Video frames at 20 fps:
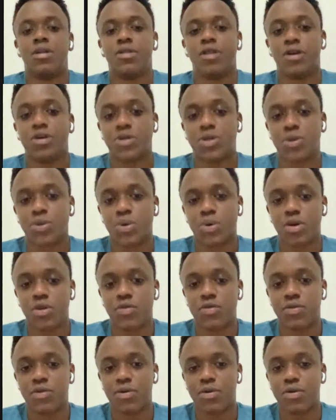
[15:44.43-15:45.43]
They're also
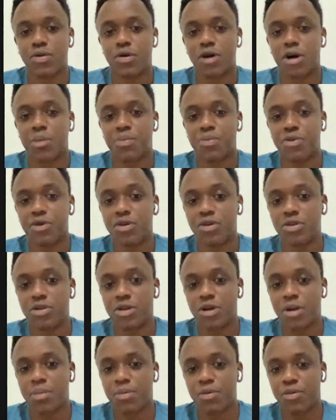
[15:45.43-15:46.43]
looking for
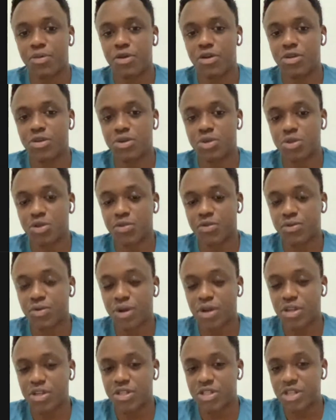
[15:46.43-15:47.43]
a potential
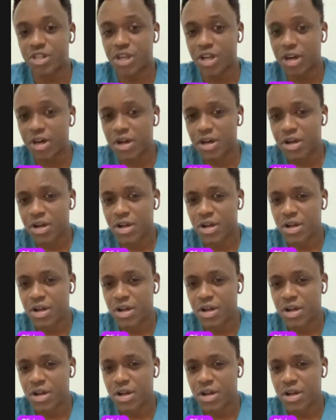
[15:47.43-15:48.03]
software engineer.